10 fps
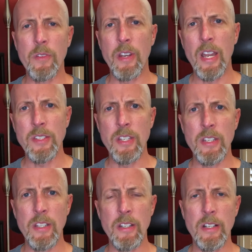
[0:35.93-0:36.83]
that I
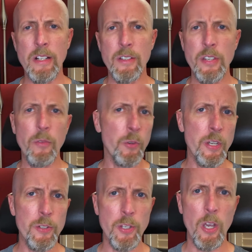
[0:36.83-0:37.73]
attended several
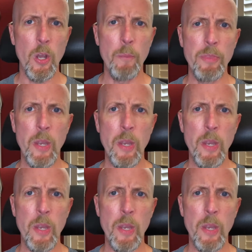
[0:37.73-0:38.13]
years ago,